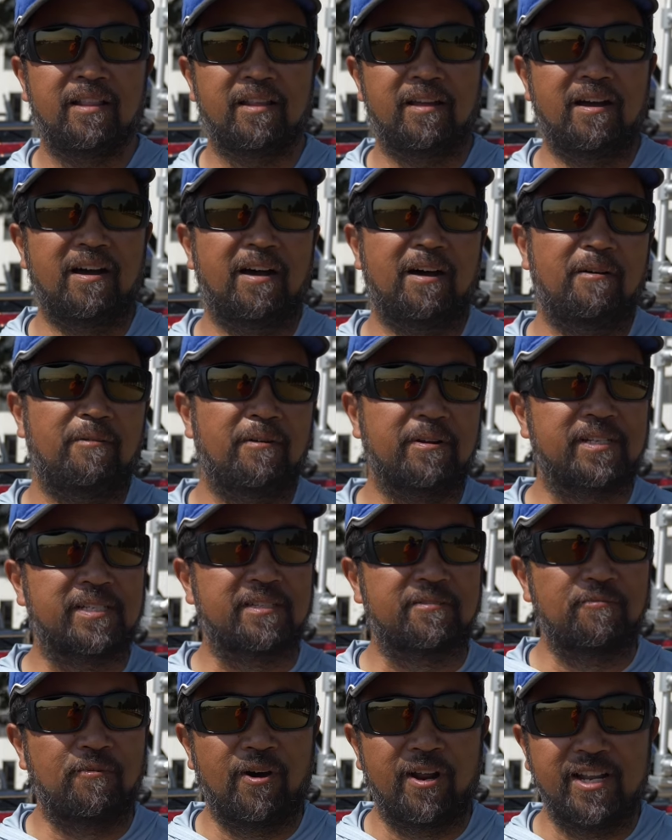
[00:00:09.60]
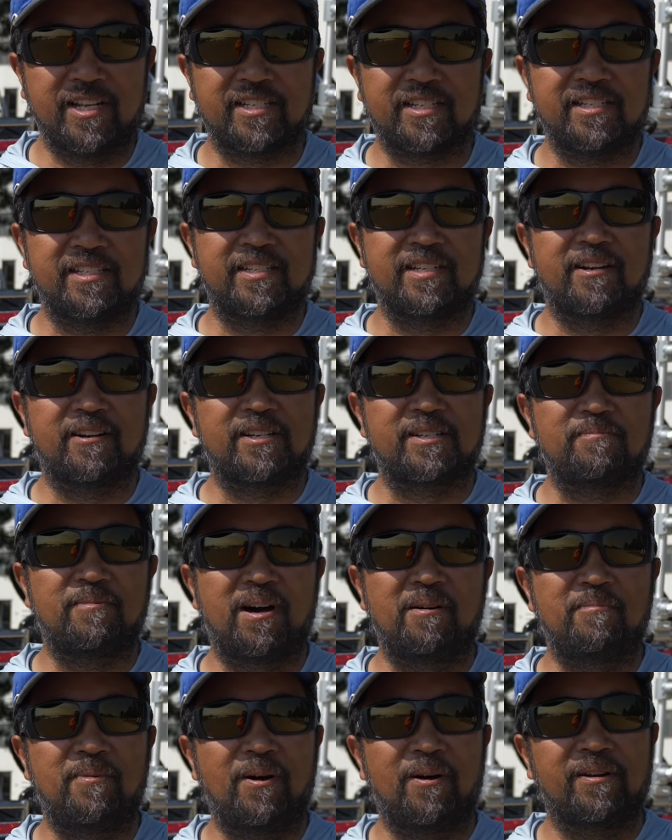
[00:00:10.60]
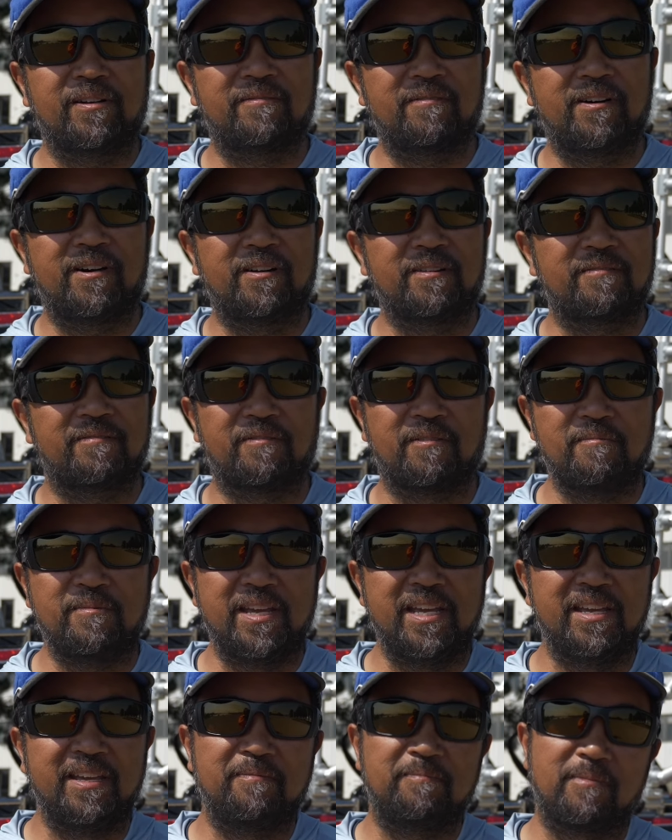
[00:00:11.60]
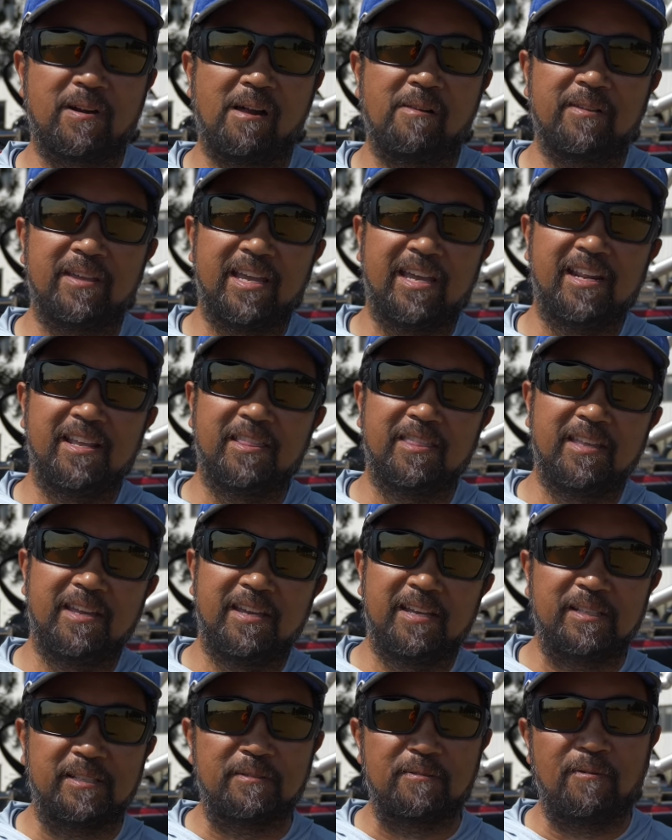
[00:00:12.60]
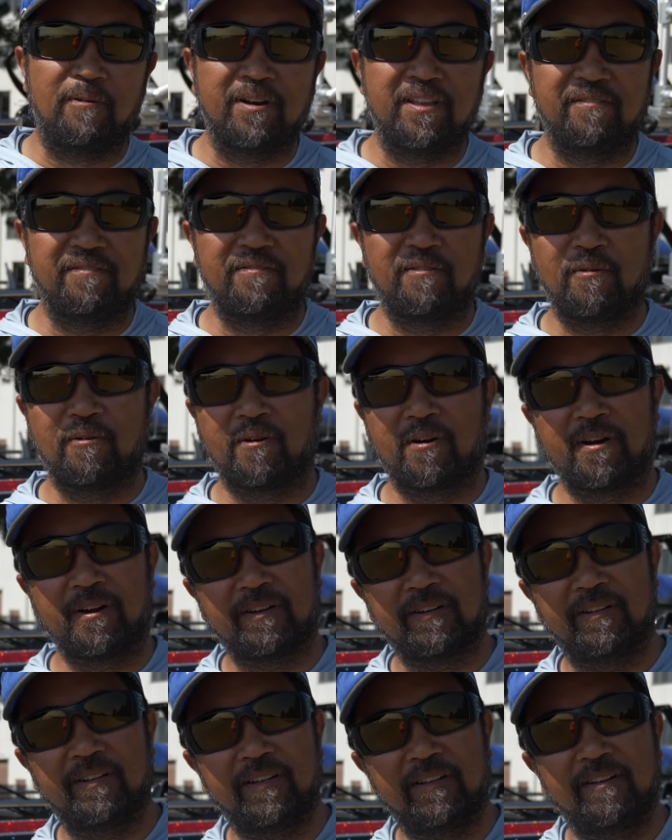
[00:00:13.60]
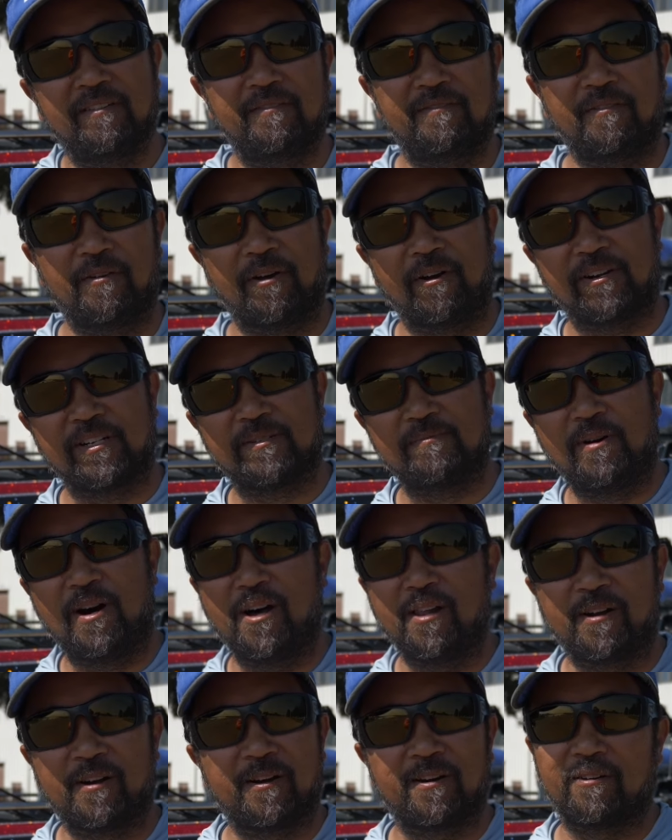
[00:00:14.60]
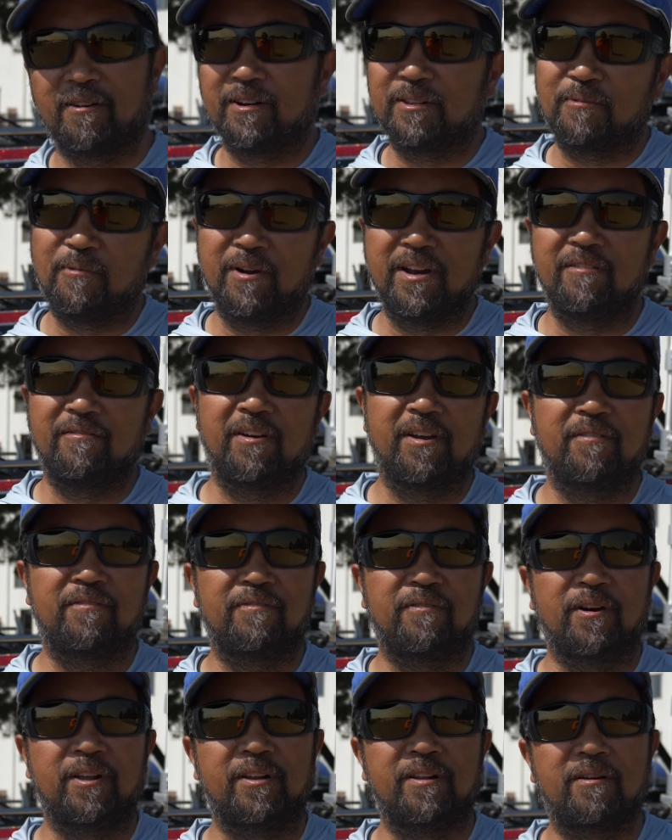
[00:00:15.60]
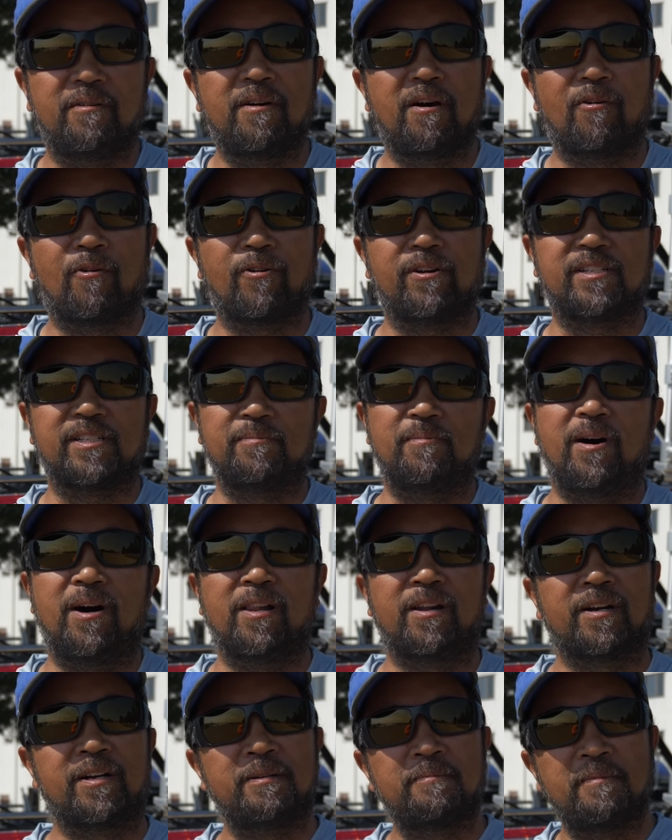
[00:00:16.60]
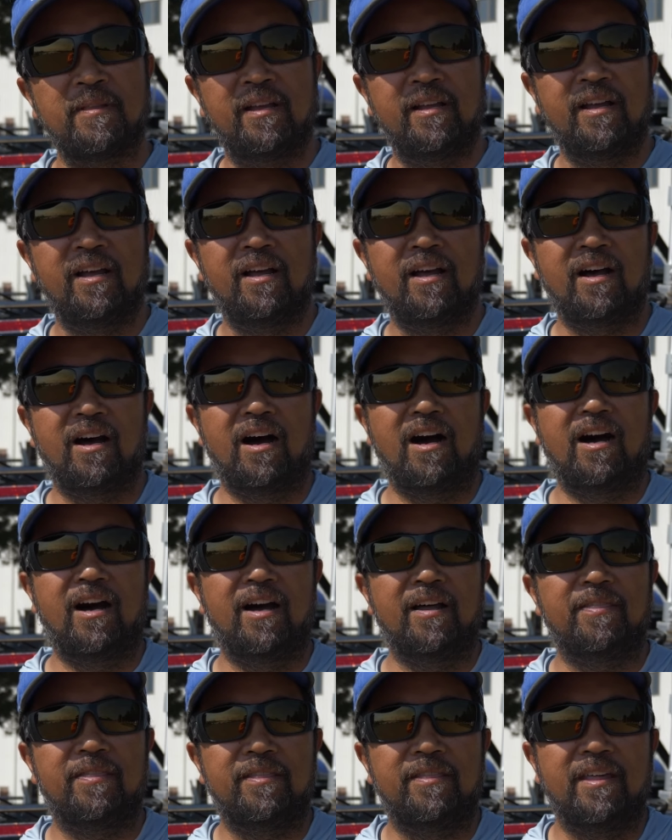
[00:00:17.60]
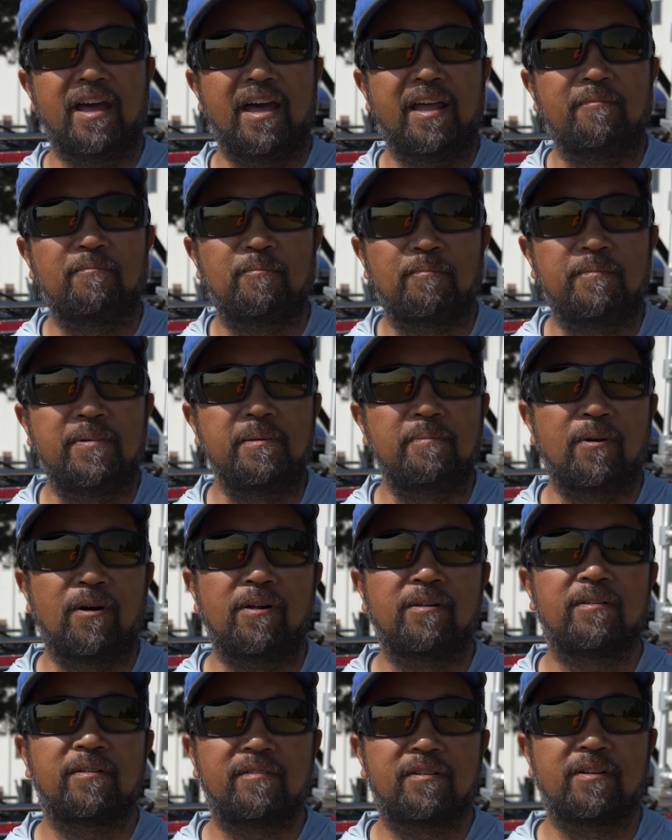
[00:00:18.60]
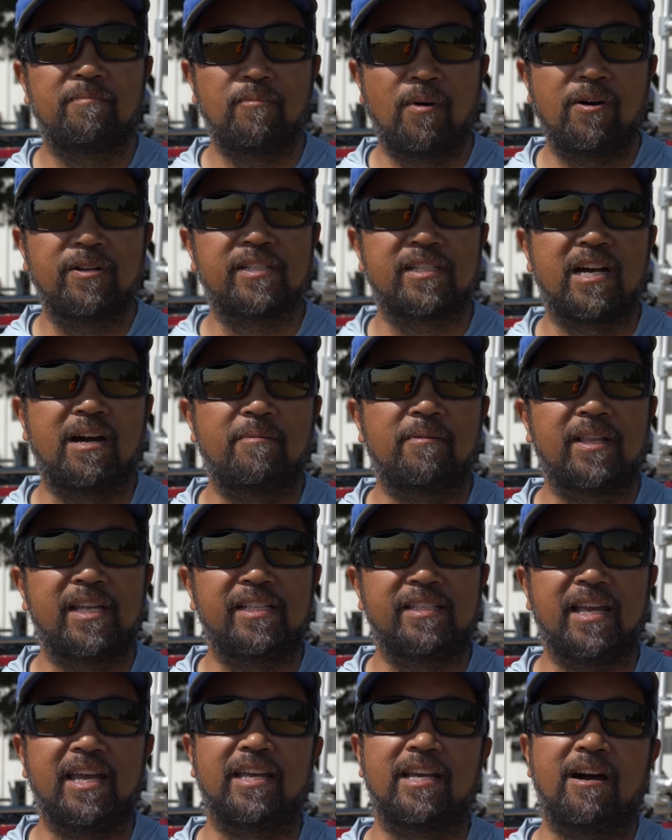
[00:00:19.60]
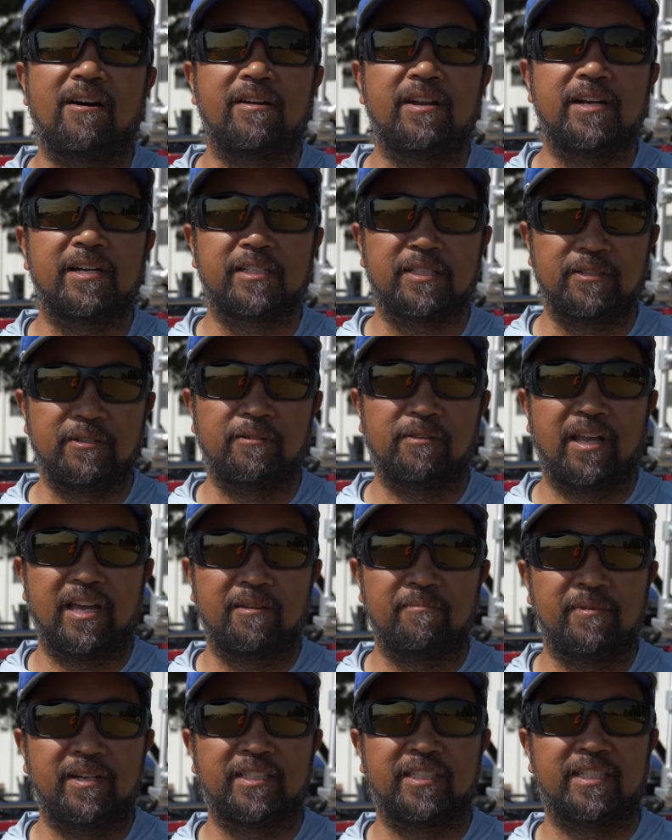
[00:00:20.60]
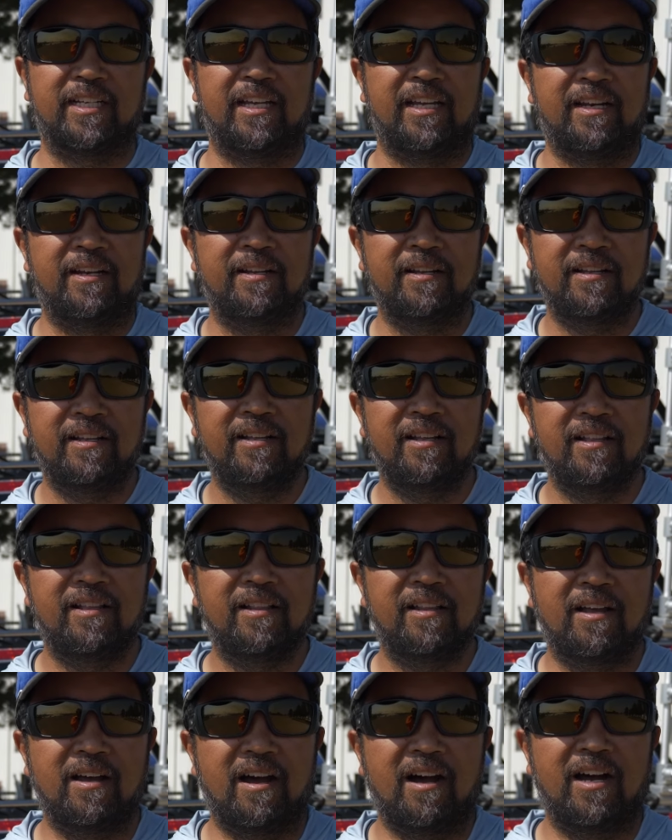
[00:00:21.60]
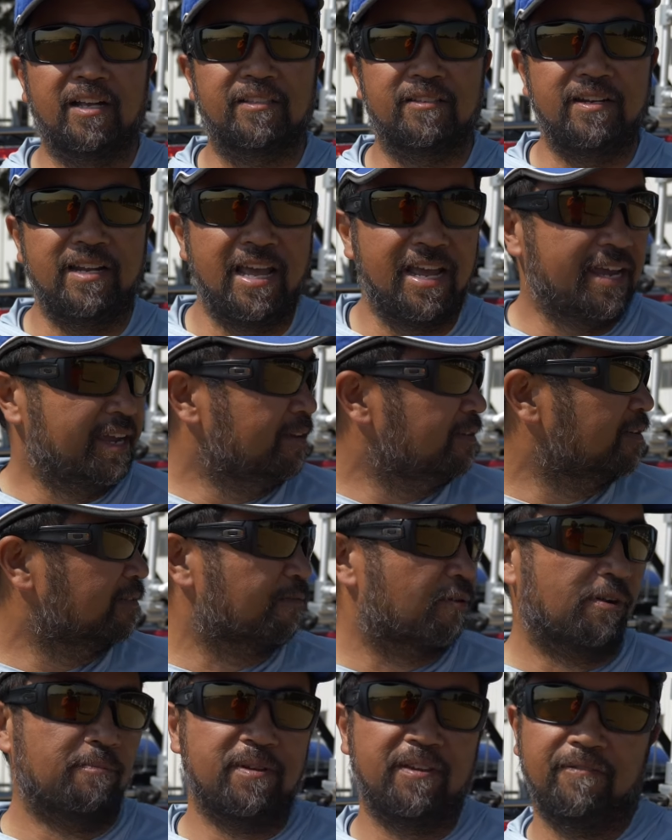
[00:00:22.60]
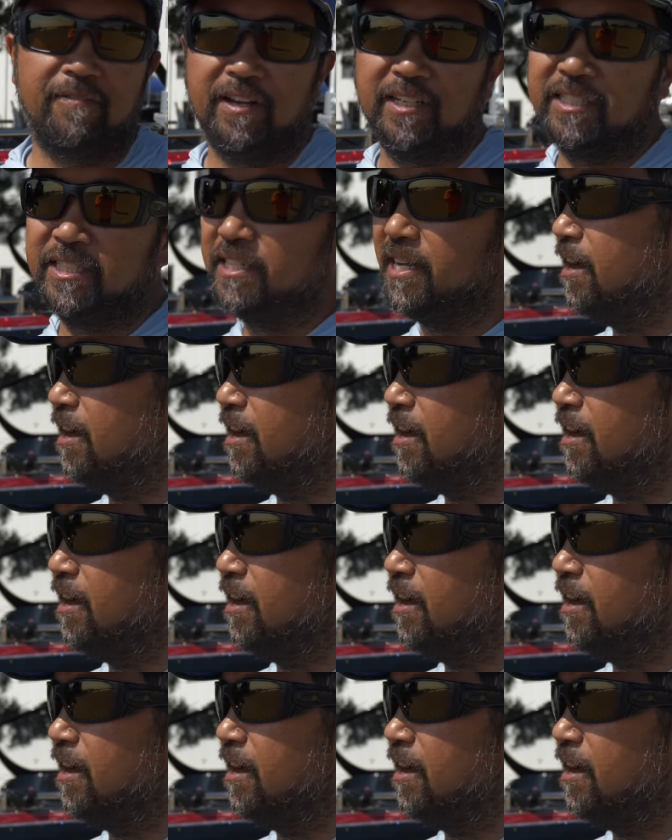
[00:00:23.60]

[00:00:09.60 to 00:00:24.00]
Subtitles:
What is considered small boat? Well, for me, probably anything 24 foot or smaller or 21 foot or smaller that people most commonly take out here to Lake Michigan. Today we'll be fishing